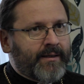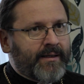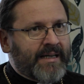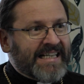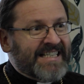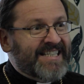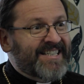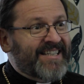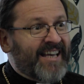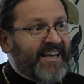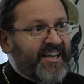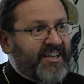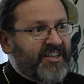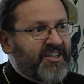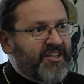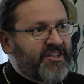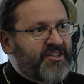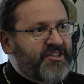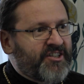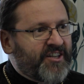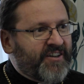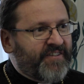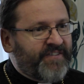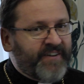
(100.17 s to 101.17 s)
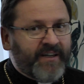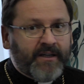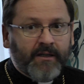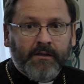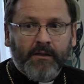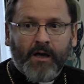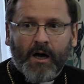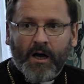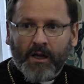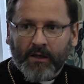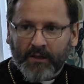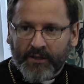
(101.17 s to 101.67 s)
scientific
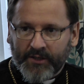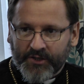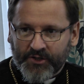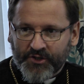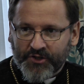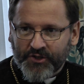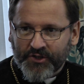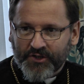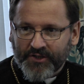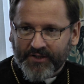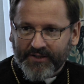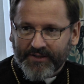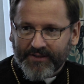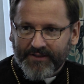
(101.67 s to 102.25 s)
knowledge,